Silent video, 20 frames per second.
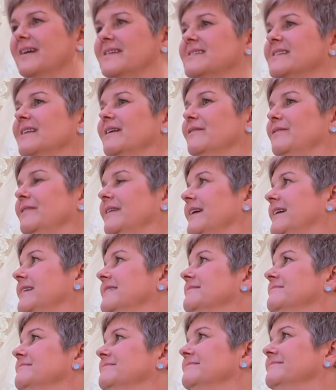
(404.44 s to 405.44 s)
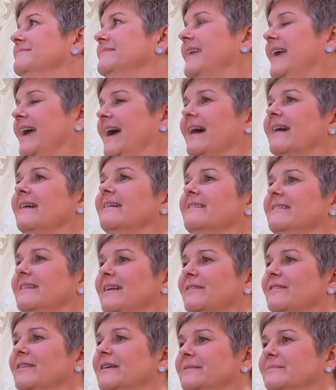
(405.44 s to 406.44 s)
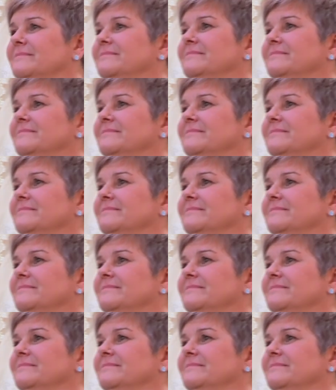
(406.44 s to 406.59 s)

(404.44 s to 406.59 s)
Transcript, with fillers: That's lovely. Yeah, love it.